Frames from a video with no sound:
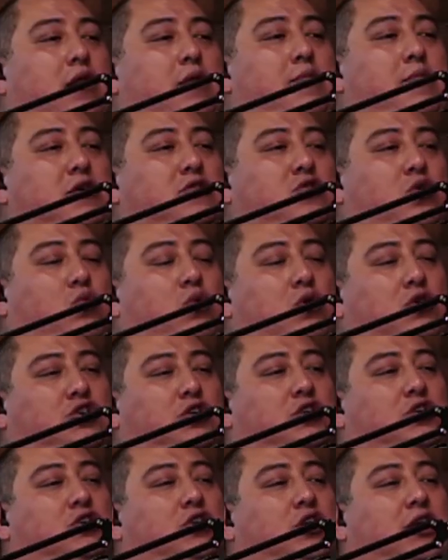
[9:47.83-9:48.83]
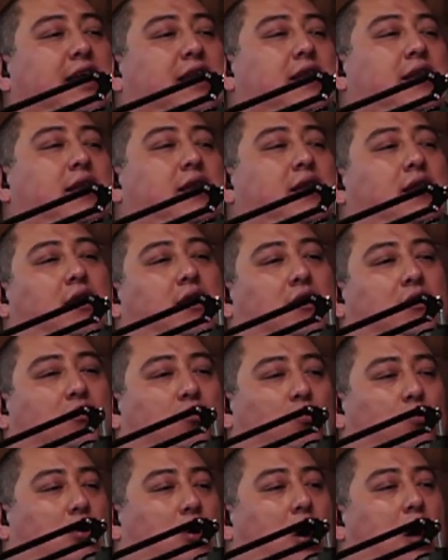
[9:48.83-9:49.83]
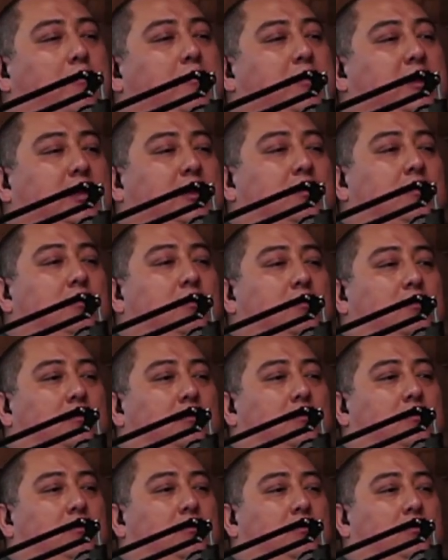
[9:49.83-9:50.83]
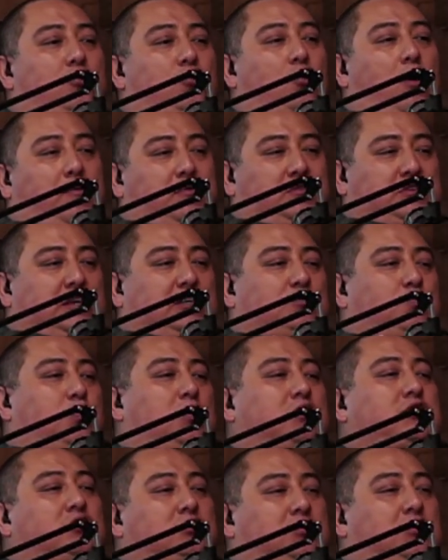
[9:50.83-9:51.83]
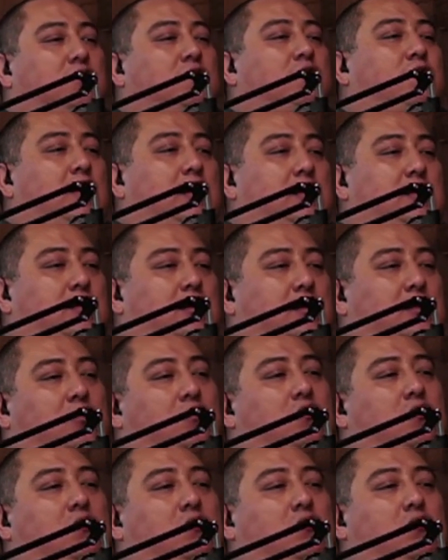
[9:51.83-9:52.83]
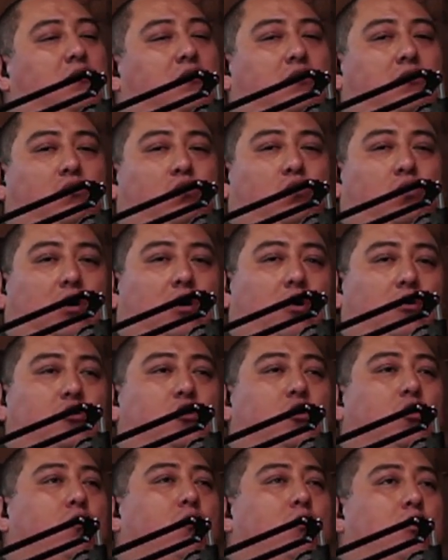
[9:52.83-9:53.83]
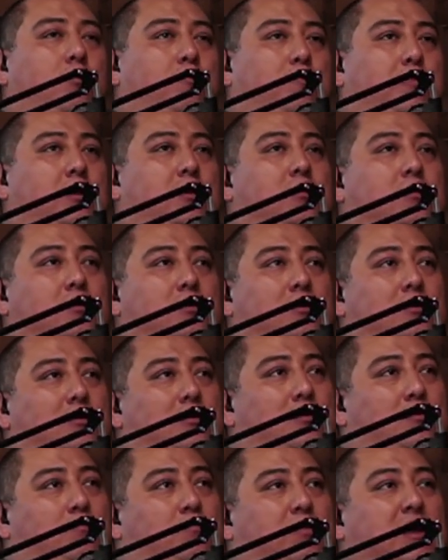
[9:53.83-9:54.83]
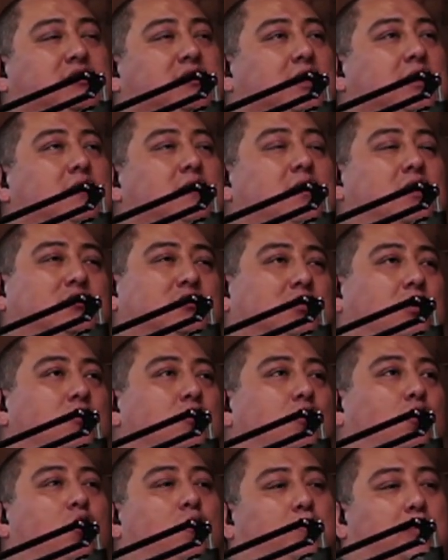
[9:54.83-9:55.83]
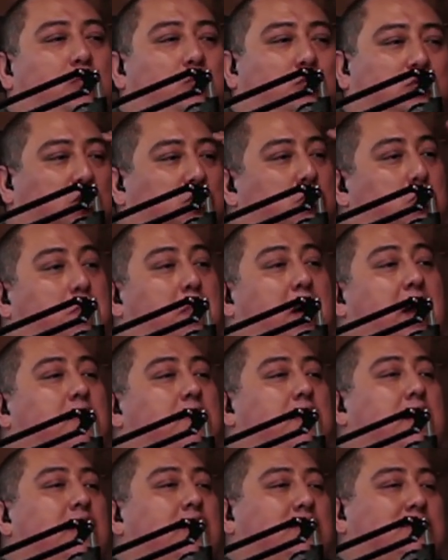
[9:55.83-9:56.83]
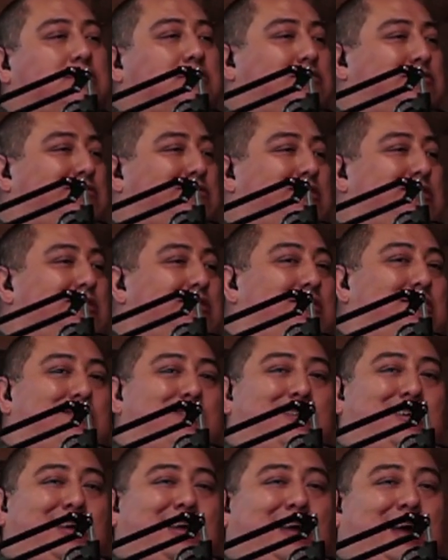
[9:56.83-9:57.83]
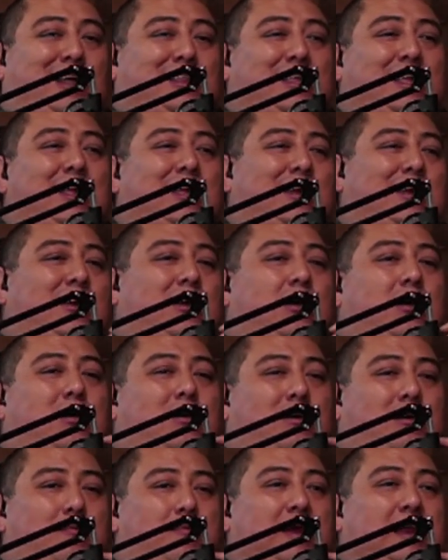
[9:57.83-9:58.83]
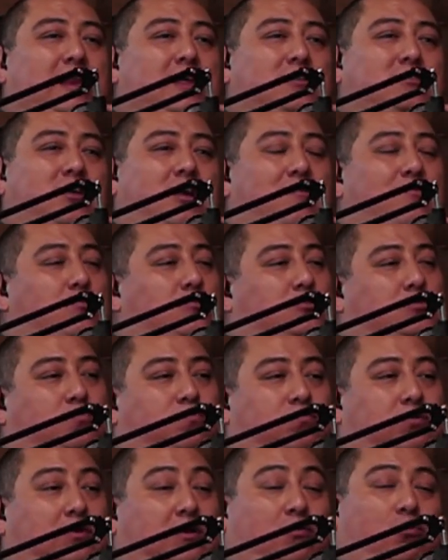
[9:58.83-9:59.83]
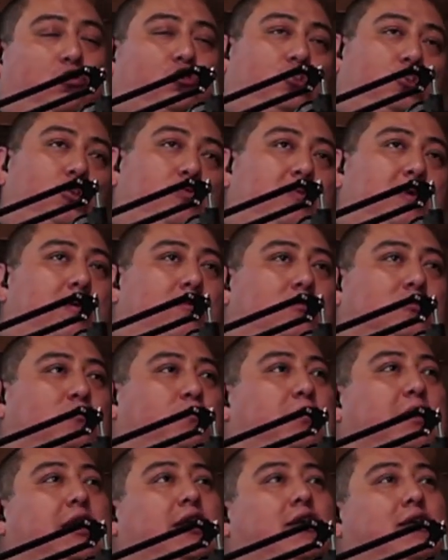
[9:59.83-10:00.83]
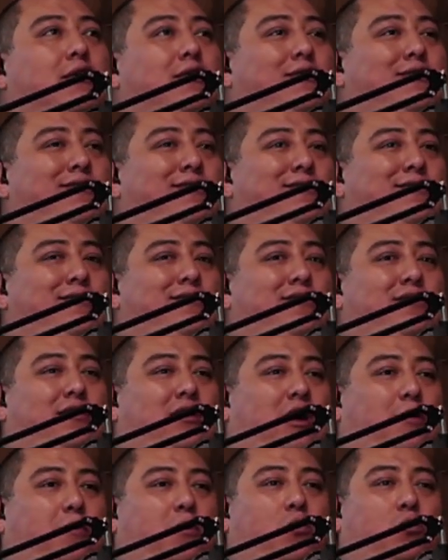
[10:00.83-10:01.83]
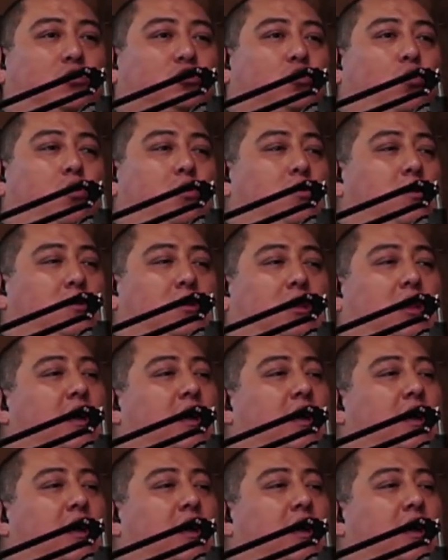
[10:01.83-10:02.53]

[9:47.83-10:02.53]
let me ask a question. And through comedy, you obviously express yourself, right? And well, how you grew up and basically not just how you grew up, but what's on your mind, right? Because yeah. I think comedians are able to or should be able to speak about what's going on in